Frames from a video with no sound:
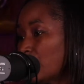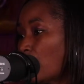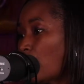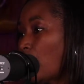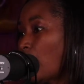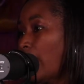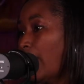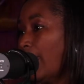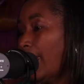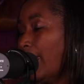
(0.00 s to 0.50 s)

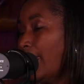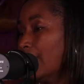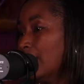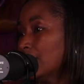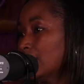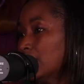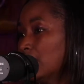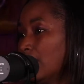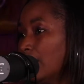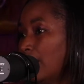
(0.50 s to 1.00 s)
far
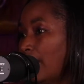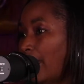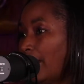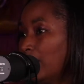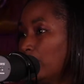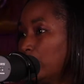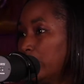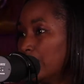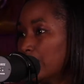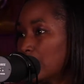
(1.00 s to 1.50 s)
as looking at
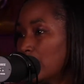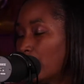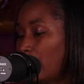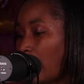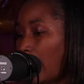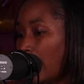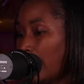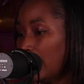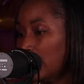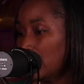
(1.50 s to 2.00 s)
implicit
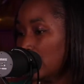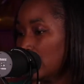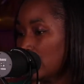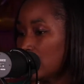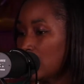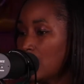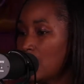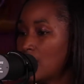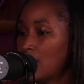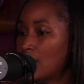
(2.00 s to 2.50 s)

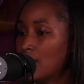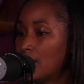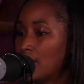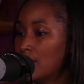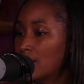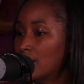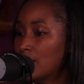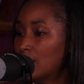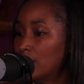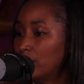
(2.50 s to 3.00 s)
bias.
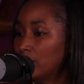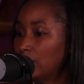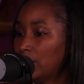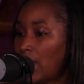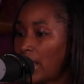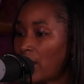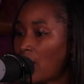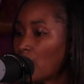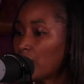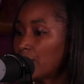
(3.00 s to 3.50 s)
Not
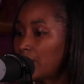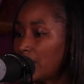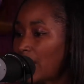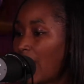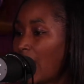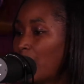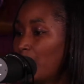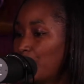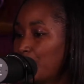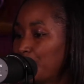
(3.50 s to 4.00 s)
all the
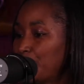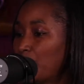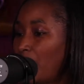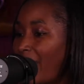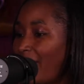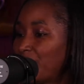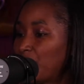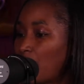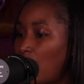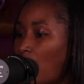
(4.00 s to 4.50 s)
time, but you
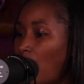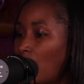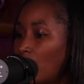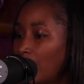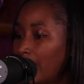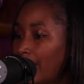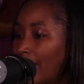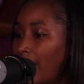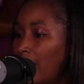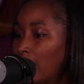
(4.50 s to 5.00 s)
have to
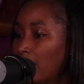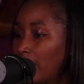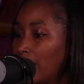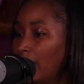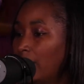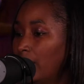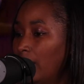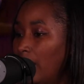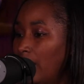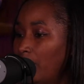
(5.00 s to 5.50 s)
call it out
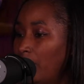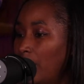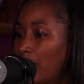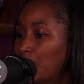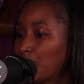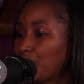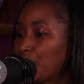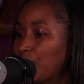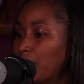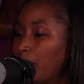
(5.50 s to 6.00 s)
and
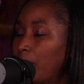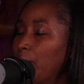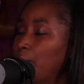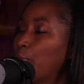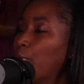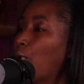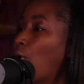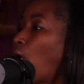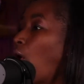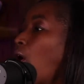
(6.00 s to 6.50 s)
make sure that
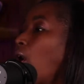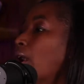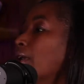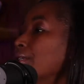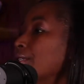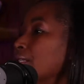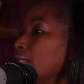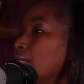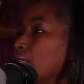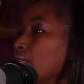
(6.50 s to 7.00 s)
people
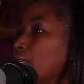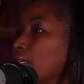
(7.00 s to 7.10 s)
aren't